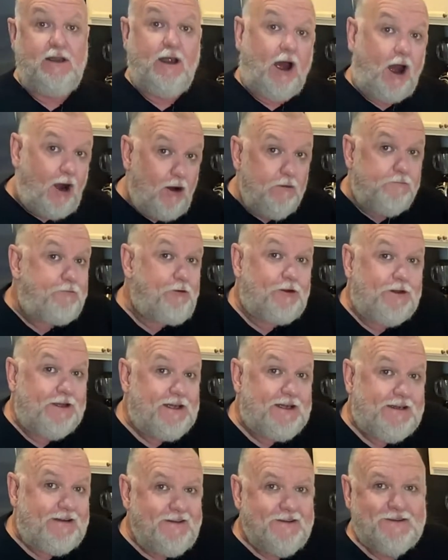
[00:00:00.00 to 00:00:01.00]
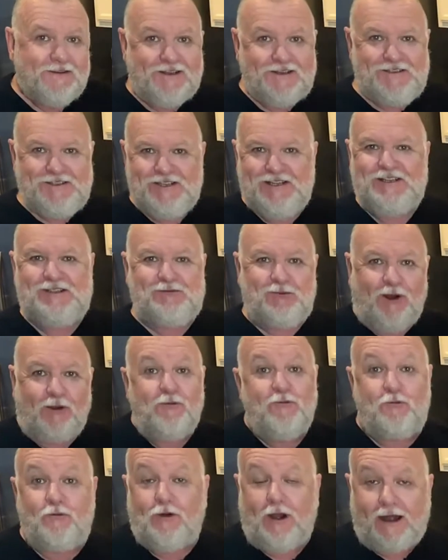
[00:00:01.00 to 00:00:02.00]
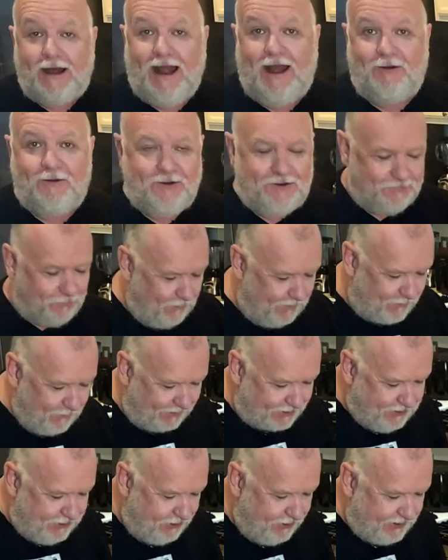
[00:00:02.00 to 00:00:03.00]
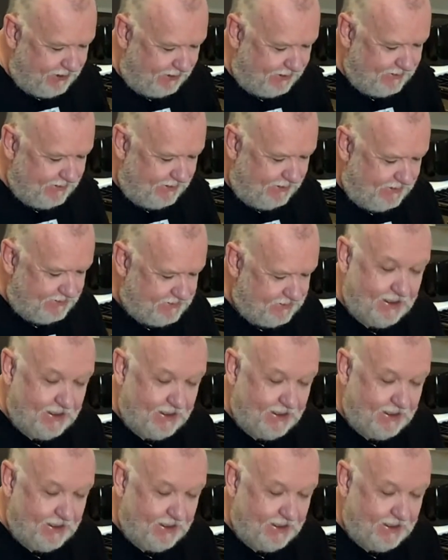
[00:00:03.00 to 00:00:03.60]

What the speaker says: Hopefully the cheese won't run out when we're cooking these.